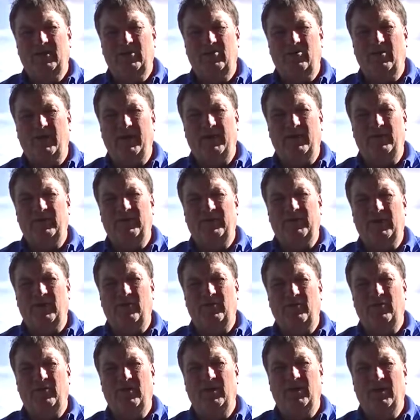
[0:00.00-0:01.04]
Great
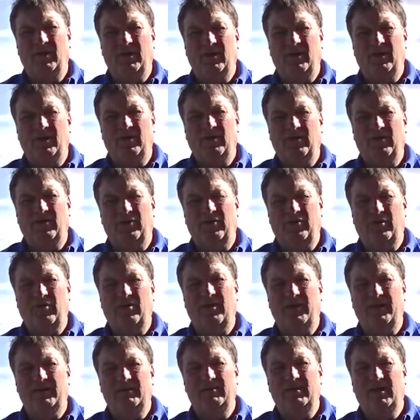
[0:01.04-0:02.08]
stuff.
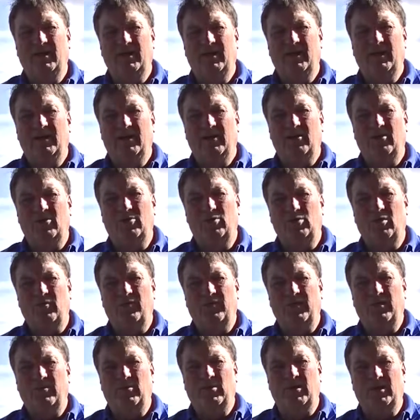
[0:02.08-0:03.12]
Try it. Or
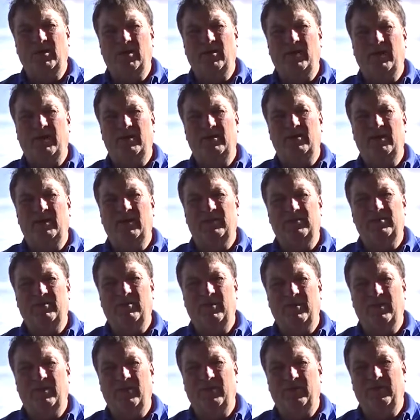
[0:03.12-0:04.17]
if you want to go out and get some
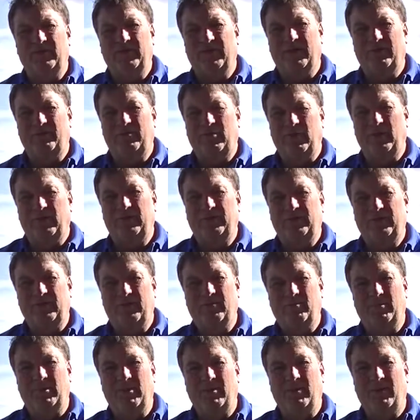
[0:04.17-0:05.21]
of those duck breasts you
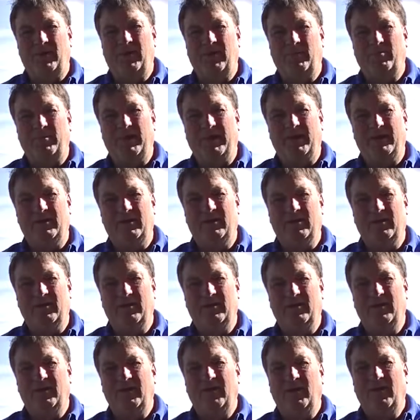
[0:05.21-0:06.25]
can buy in the pack
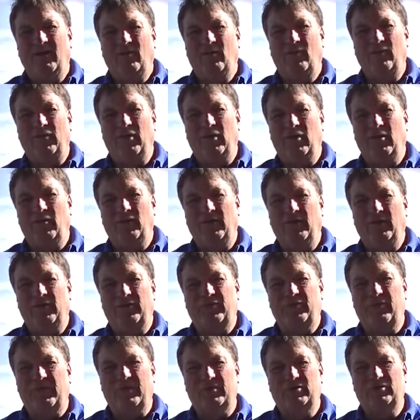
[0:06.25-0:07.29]
and follow the
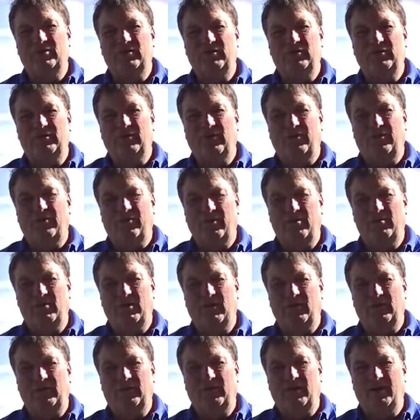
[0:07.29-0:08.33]
instructions, and 3
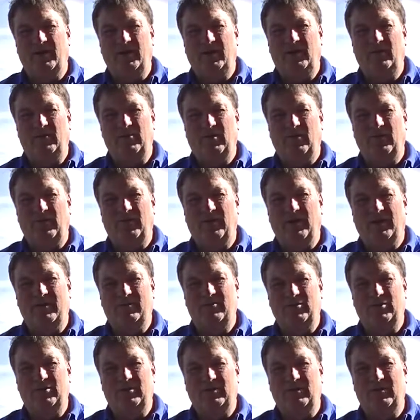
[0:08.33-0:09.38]
minutes later you've got duck
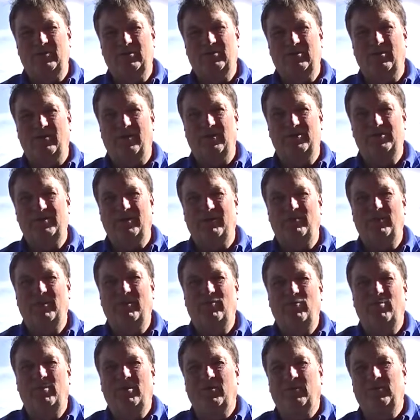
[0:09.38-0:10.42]
which you can slice up and
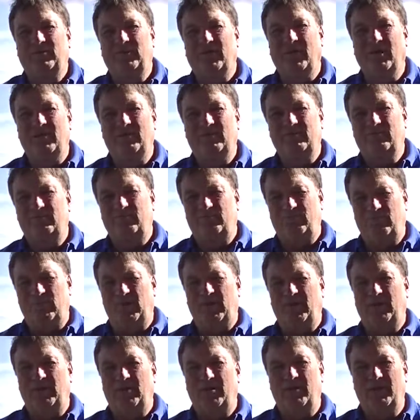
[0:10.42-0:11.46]
have a bit of salad
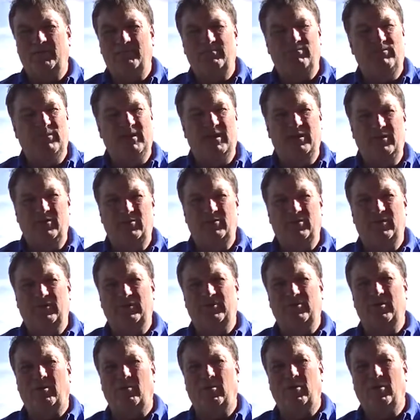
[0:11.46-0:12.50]
one night, and you'll
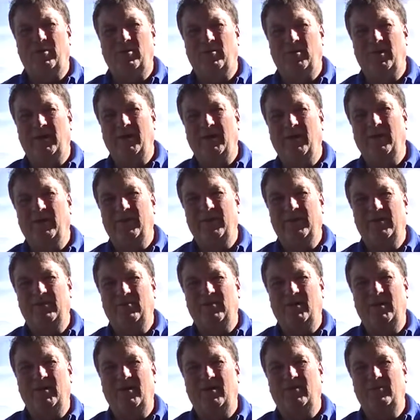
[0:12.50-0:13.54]
just gobble it away and think,
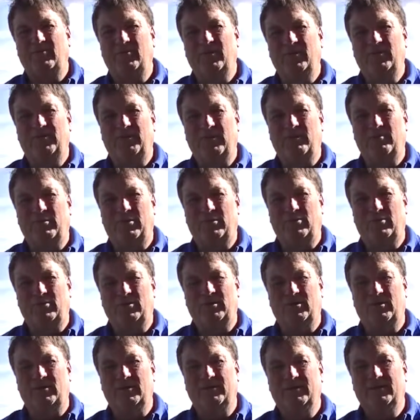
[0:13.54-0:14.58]
wow, where's that bottle
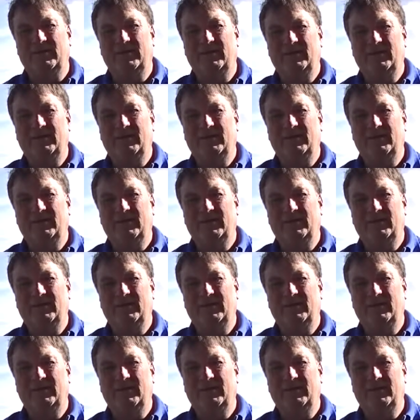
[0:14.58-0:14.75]
gone?